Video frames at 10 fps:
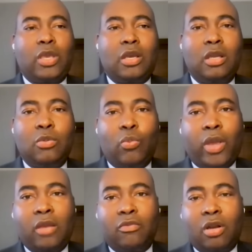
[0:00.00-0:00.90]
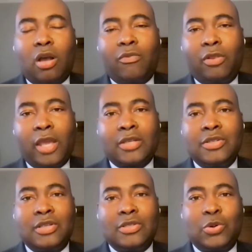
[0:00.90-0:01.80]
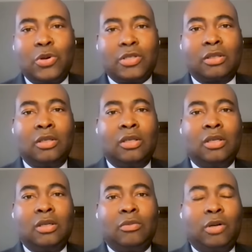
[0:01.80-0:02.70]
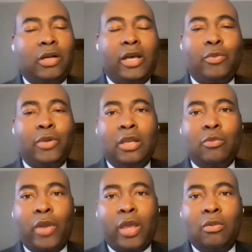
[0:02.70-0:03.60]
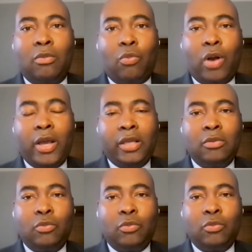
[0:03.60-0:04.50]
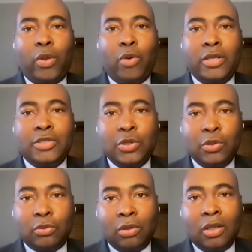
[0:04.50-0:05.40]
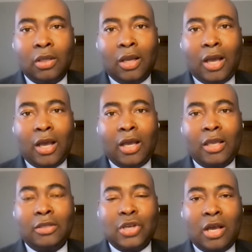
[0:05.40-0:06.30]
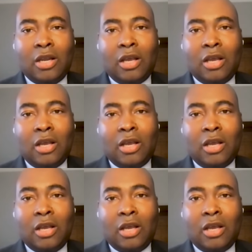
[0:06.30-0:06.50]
we couldn't win runoff elections in Georgia. Well, hell, we didn't win one, we won two. Uh, Jon